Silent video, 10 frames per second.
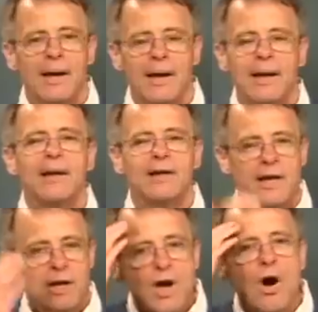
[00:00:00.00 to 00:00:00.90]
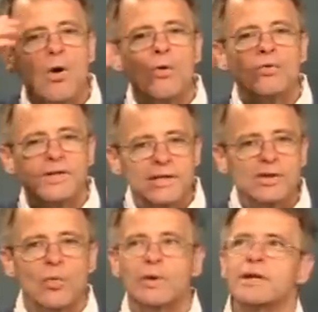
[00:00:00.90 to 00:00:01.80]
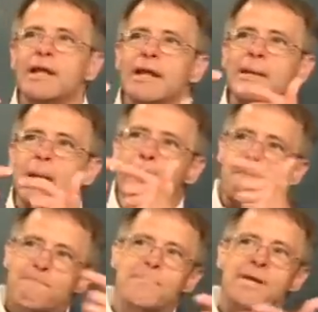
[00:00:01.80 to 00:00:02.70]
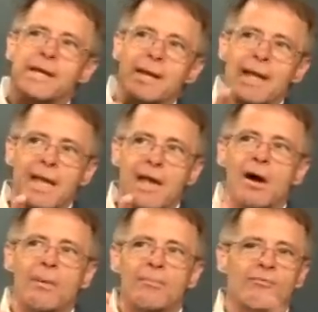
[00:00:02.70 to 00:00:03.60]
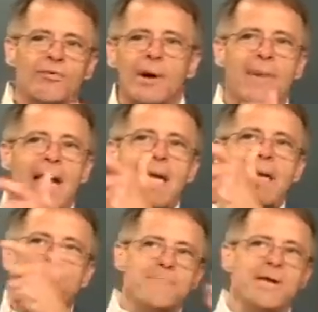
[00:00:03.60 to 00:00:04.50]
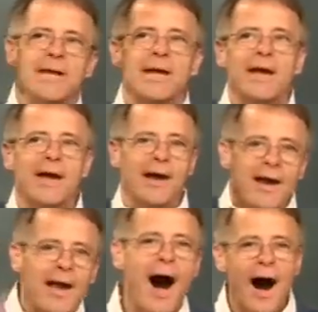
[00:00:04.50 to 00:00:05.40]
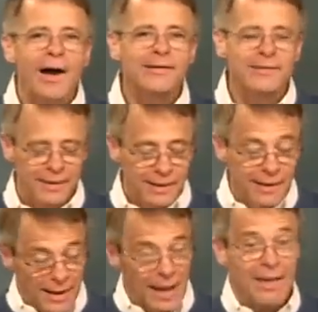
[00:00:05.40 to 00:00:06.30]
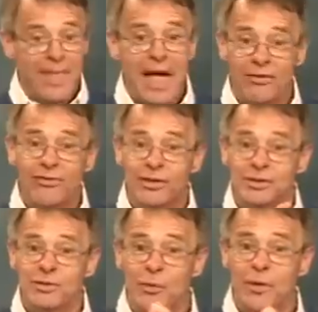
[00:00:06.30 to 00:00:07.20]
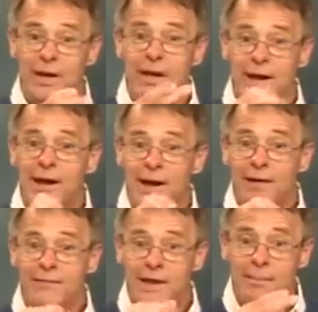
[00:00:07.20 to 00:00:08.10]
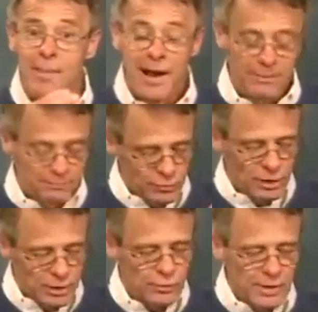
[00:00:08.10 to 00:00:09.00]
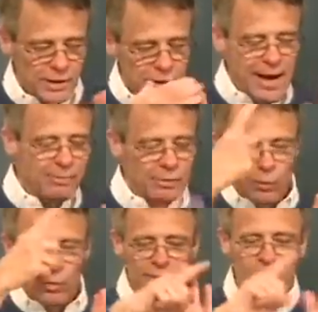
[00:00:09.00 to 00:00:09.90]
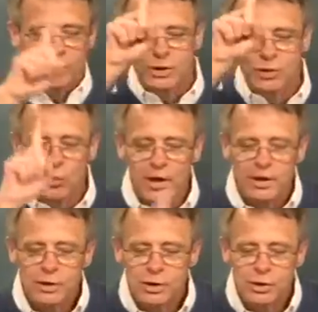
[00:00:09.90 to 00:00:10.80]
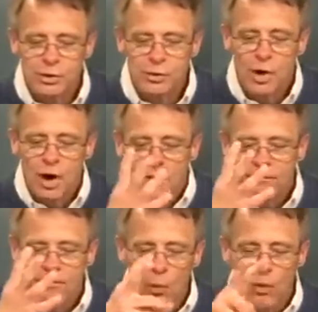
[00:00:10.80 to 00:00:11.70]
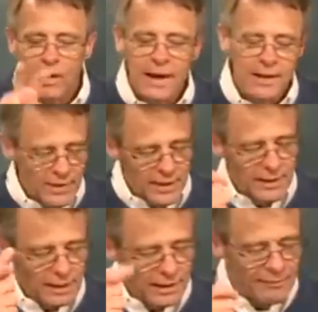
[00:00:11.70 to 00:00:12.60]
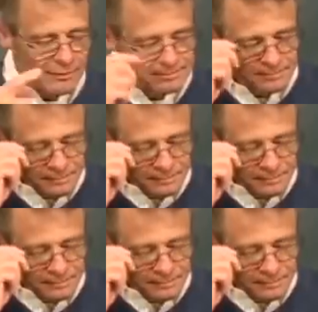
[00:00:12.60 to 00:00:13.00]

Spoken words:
and he knows he's going to need big help from a big God. And that's the story of Nehemiah. So let's read chapter 1, verses 1, 2, 4, and then 11.